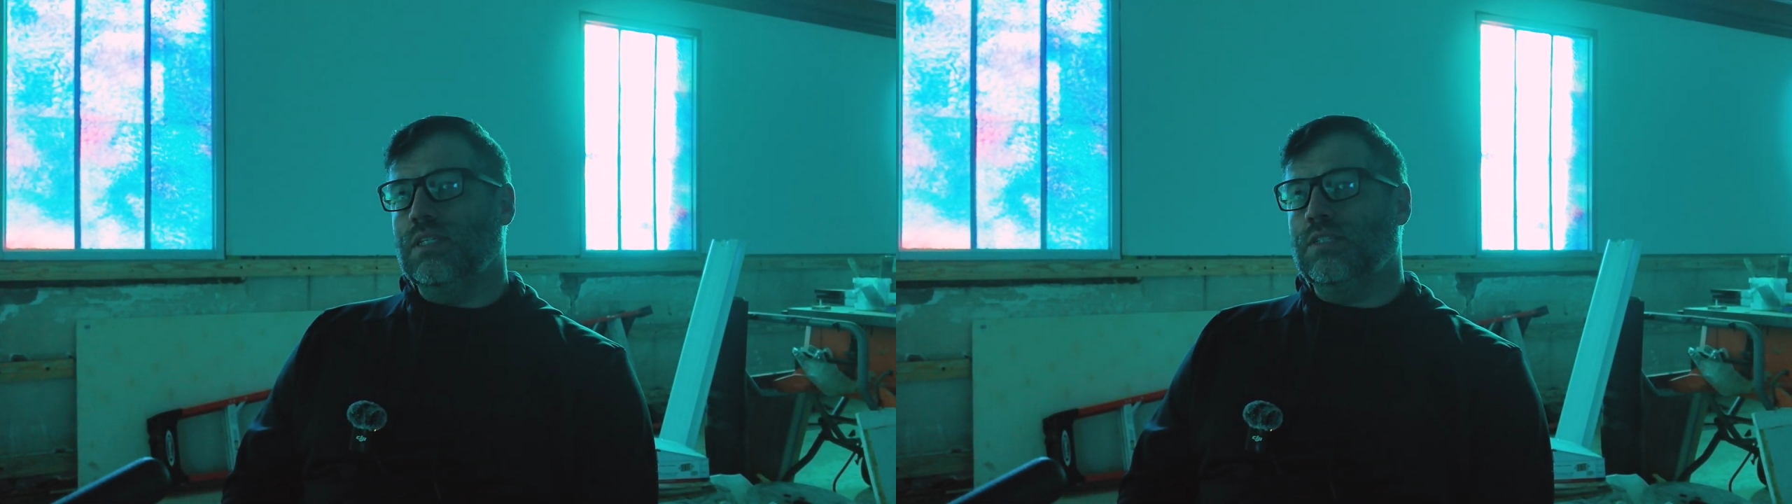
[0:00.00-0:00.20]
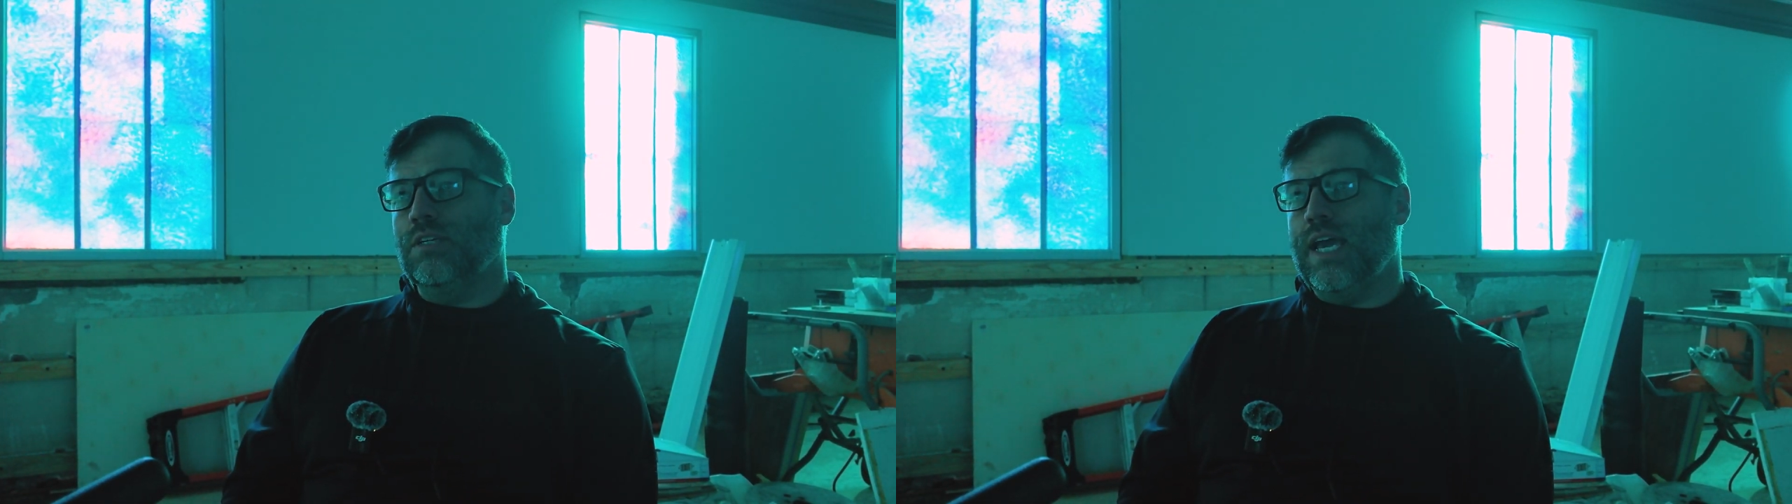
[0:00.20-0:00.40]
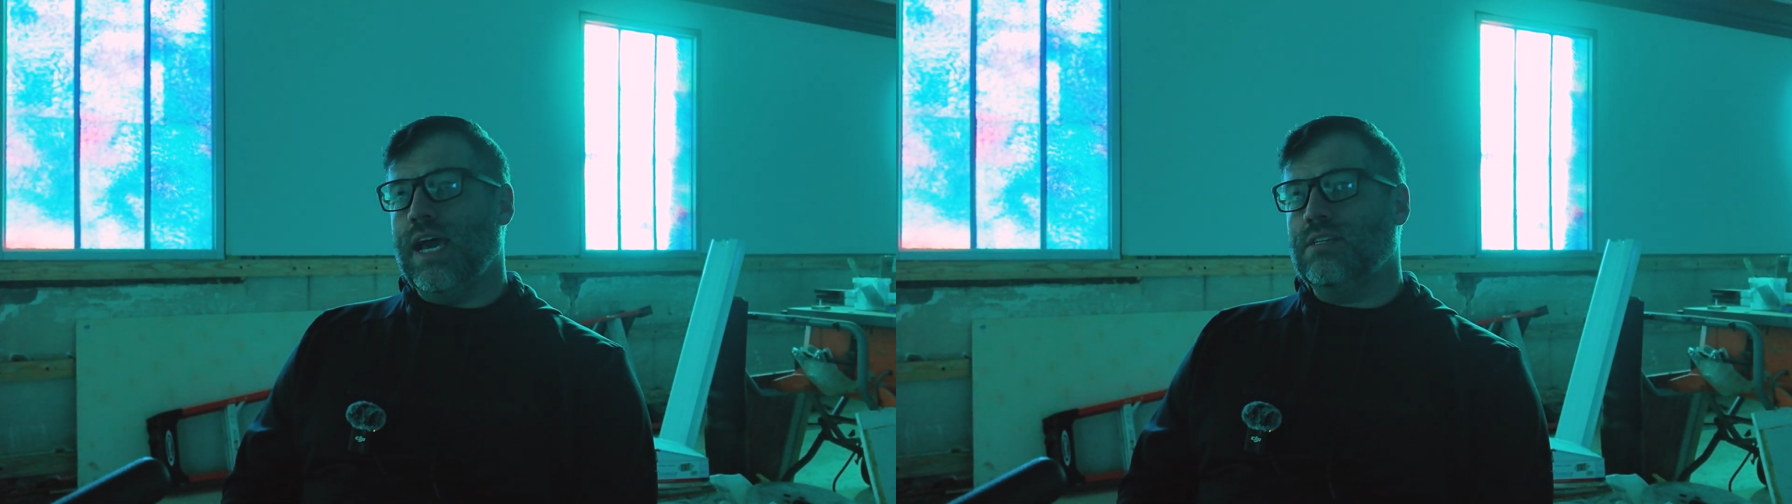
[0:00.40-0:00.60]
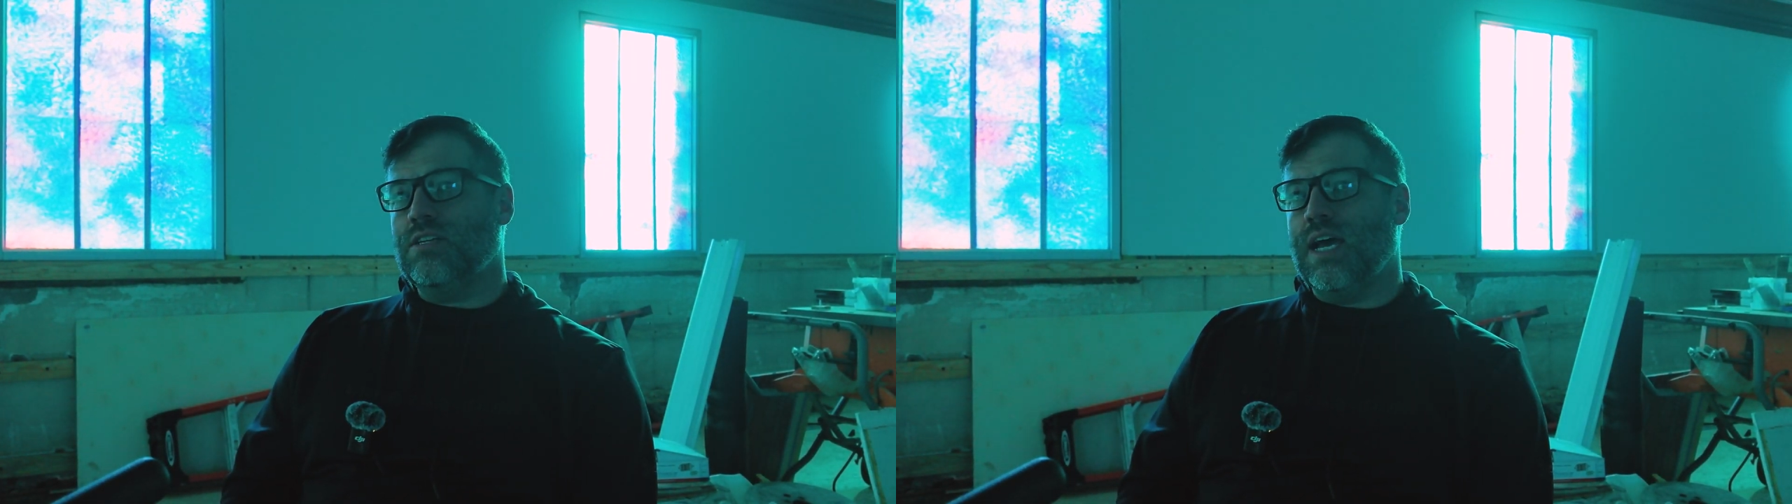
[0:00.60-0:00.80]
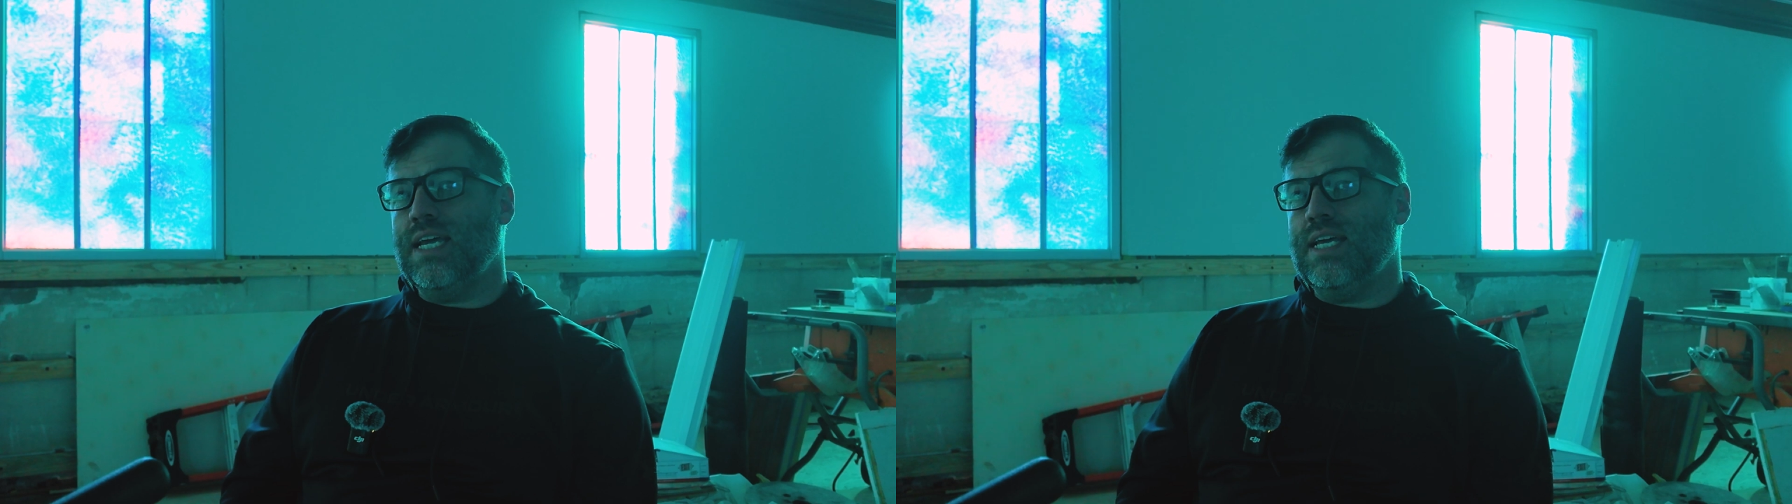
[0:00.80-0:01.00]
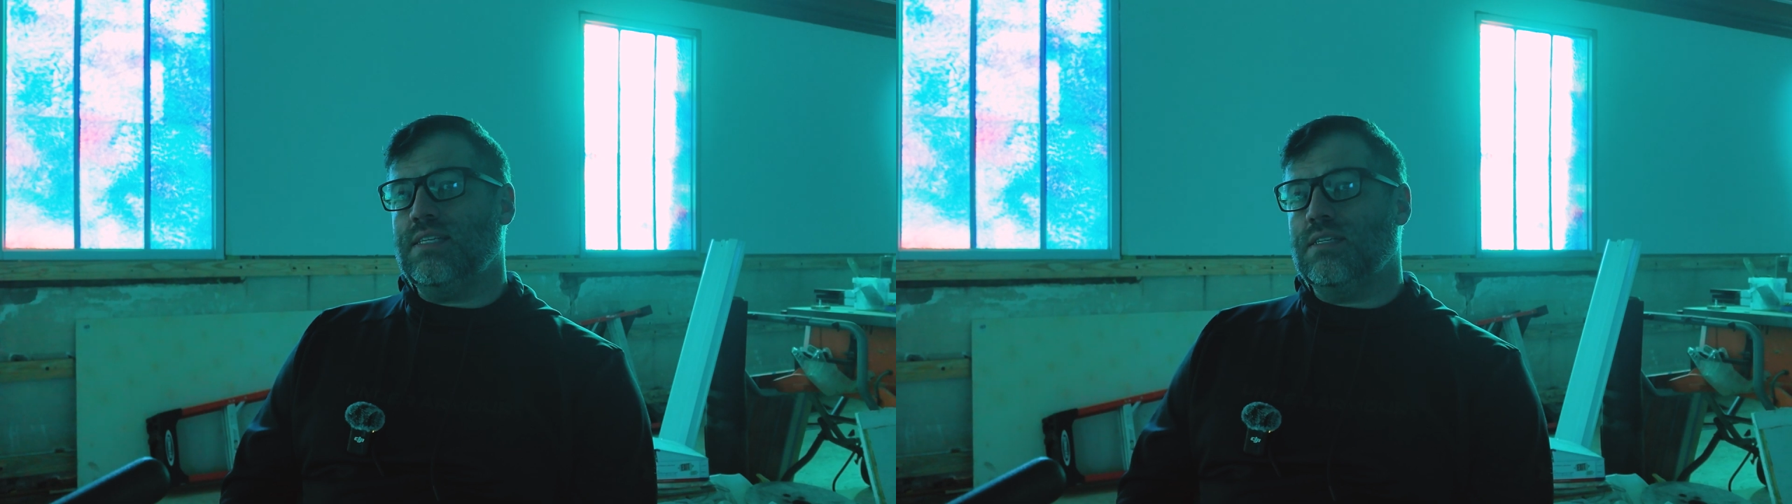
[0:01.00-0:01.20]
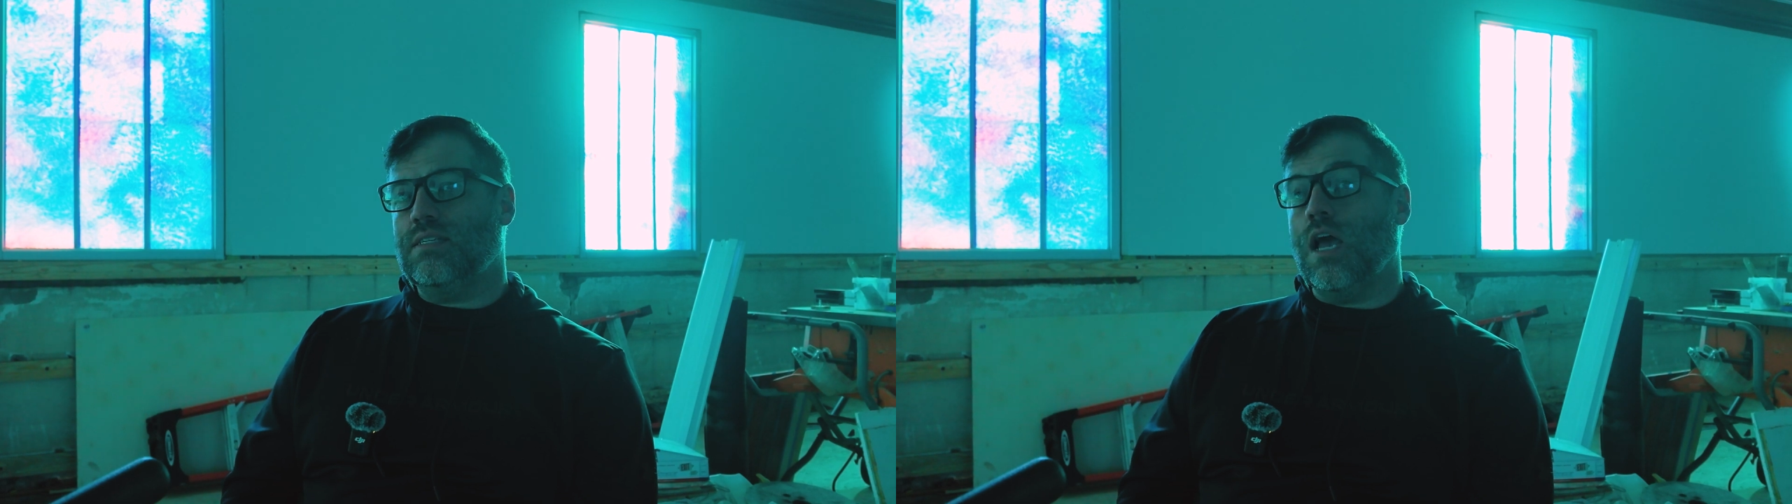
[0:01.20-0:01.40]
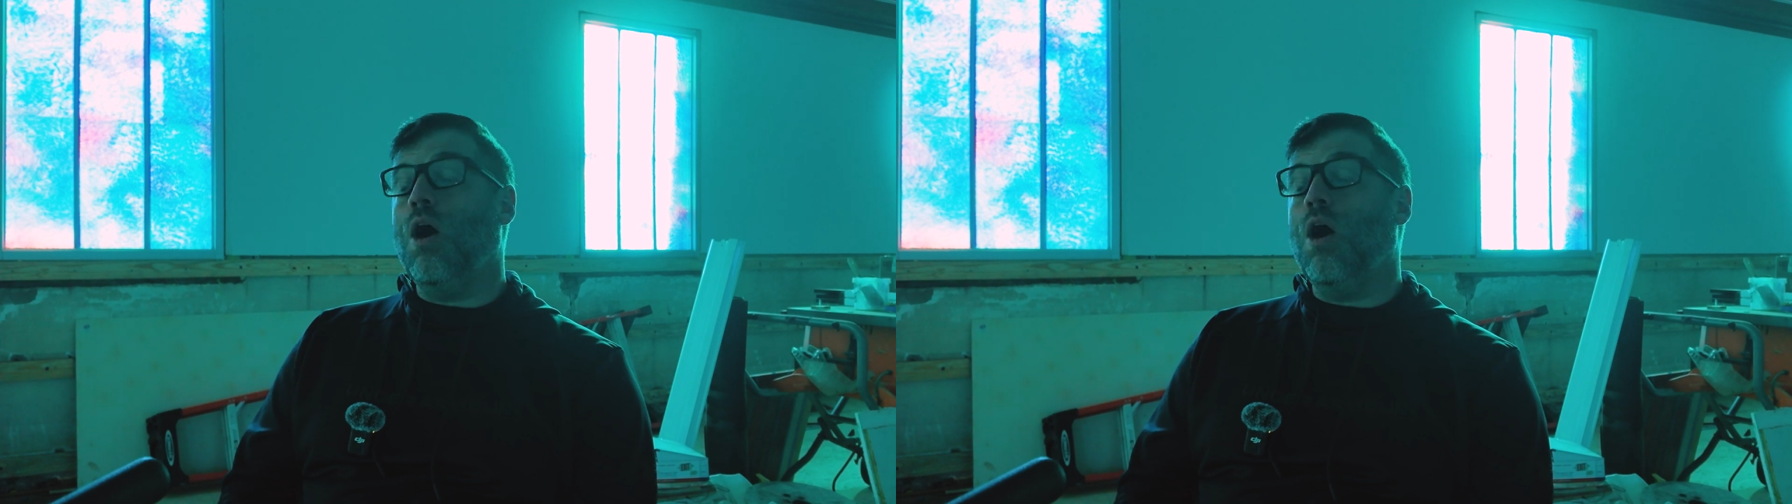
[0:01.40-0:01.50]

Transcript: so I guess